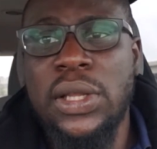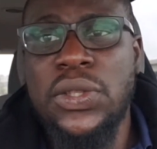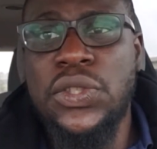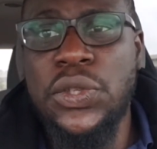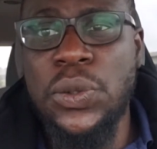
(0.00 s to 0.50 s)

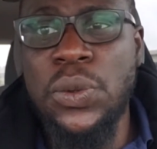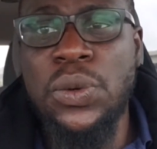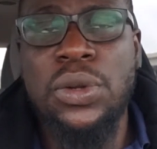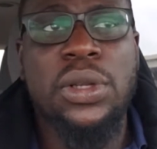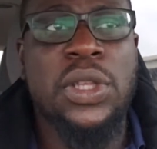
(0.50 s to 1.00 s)

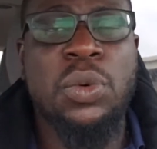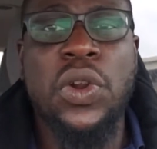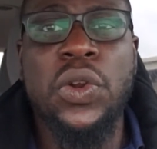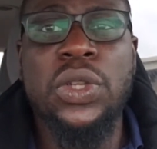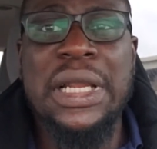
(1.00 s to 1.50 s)
Two, you want
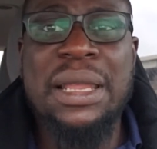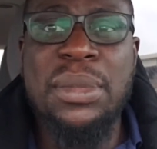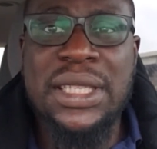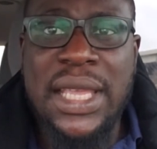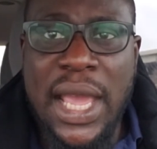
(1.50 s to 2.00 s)
to know the
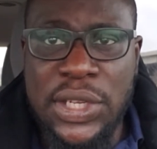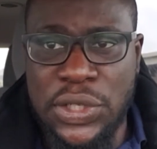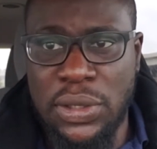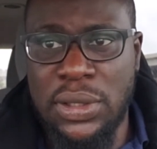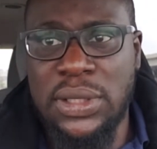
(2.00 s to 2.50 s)

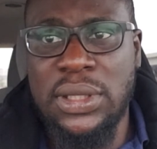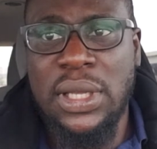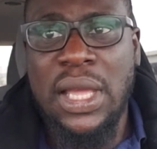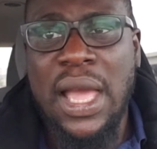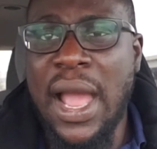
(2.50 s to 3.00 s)
limitations
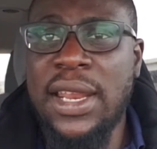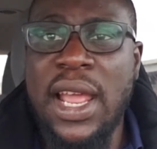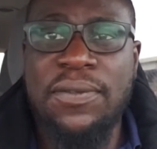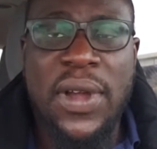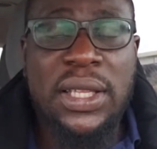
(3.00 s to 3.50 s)
and the
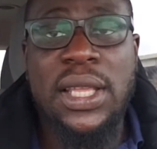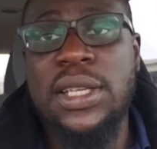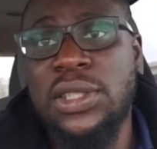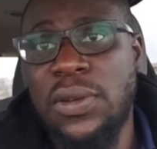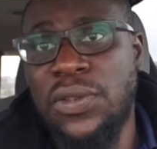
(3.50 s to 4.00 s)

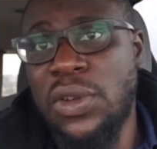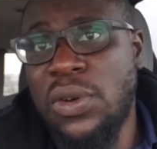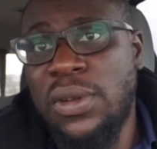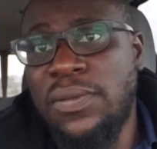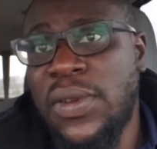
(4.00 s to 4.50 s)
advantages of
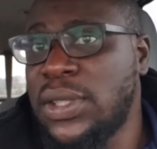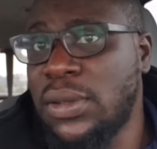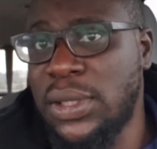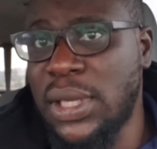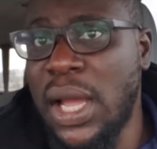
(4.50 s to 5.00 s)
your
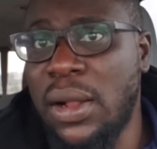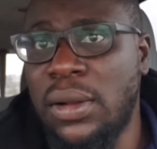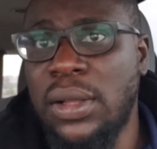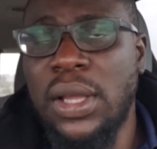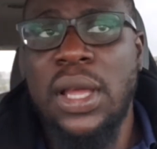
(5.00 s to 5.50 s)
investor style.
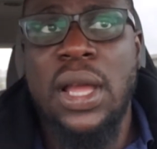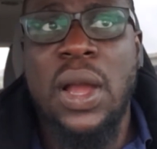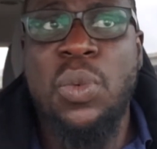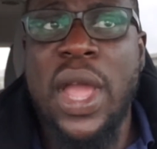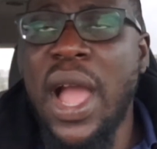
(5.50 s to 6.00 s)

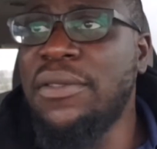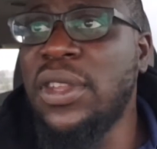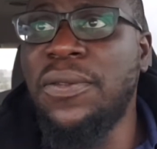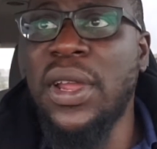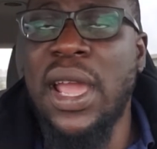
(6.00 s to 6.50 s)
We have
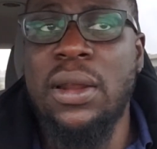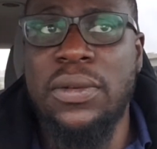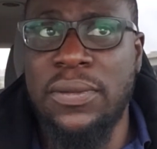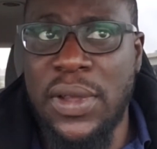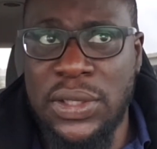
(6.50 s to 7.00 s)
different kind of
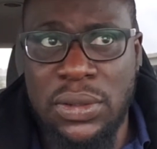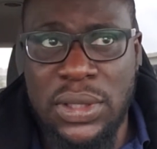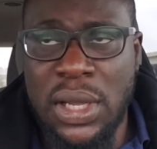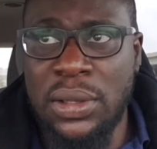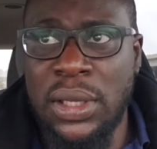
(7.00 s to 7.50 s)

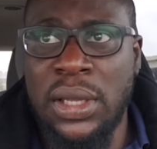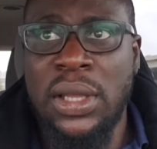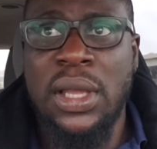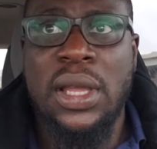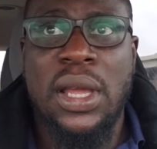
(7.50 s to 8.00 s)
investors out there.
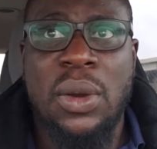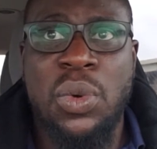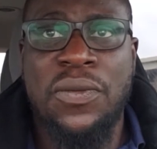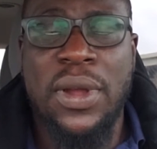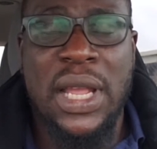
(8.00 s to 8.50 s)

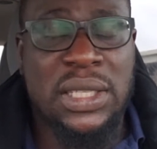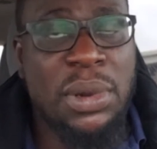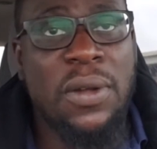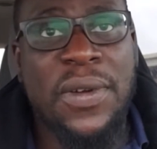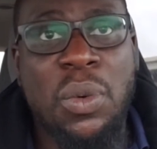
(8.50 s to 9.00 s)
As a
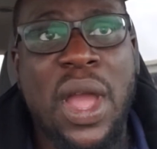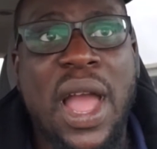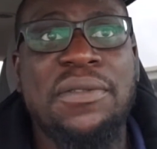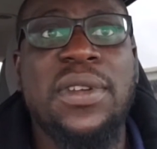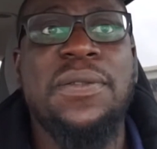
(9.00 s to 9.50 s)
matter of fact, we
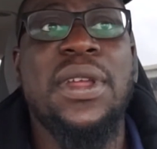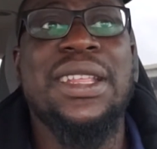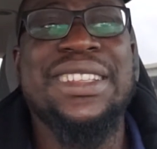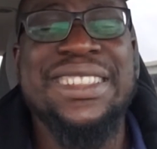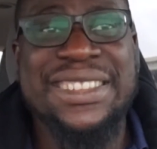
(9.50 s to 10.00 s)
have
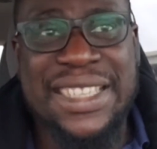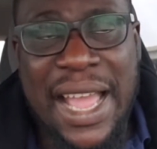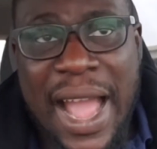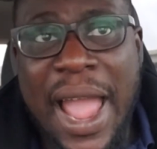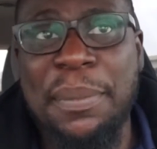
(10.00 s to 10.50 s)
different
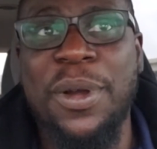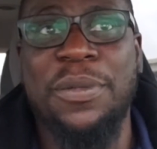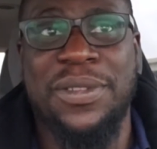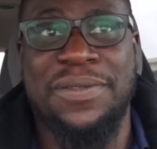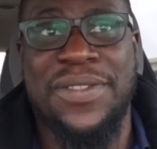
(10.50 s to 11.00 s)
type of
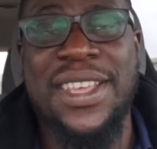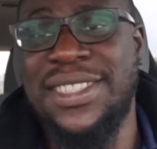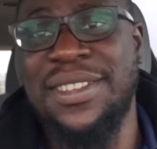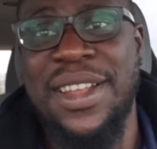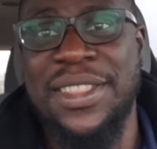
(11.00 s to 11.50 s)

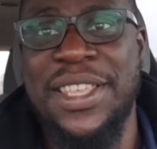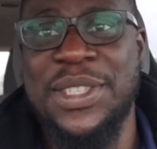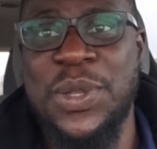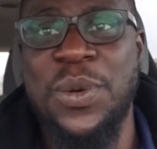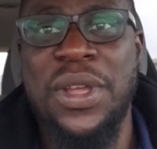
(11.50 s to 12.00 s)
investing out there.
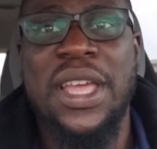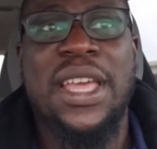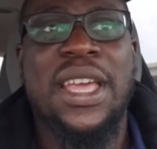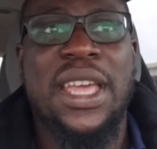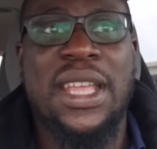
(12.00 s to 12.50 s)
So
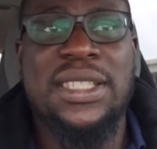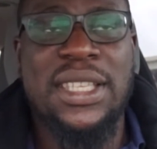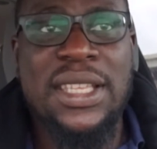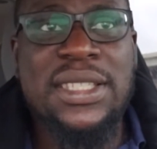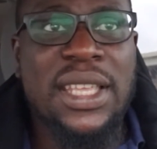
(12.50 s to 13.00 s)

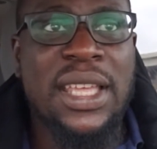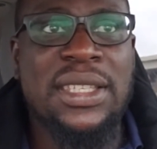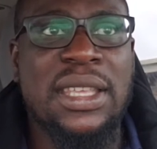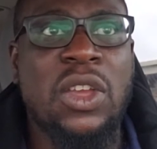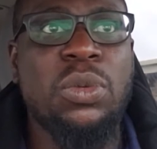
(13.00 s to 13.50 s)

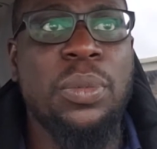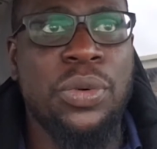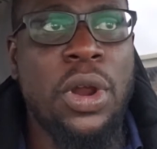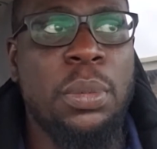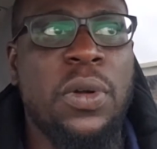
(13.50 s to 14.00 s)
it could be
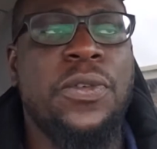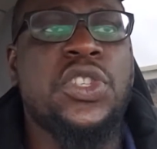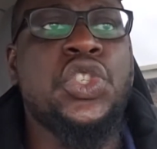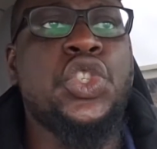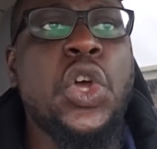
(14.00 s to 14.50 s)
broad, but for
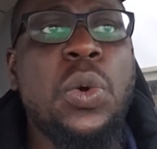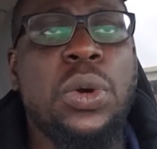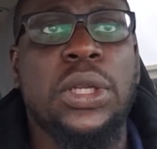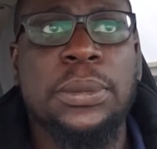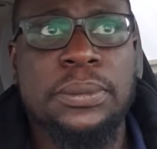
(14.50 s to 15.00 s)

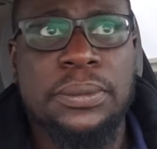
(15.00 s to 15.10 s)
someone